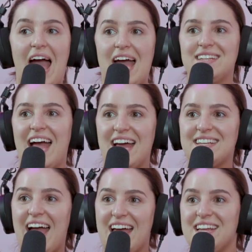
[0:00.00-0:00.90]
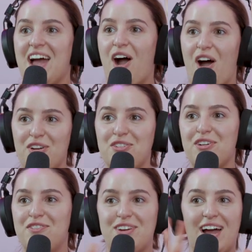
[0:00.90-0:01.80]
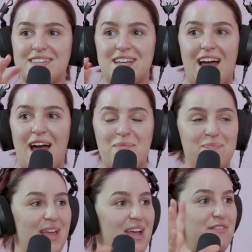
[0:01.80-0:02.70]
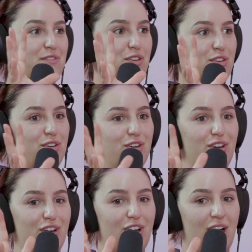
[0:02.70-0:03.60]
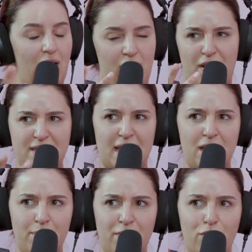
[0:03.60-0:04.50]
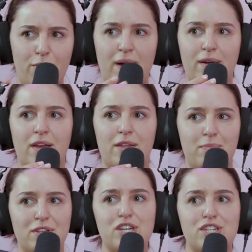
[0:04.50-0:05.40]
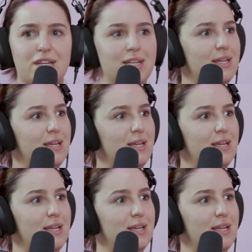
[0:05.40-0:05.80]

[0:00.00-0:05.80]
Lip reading: And I don't know if you guys, if I said it before, but the magician.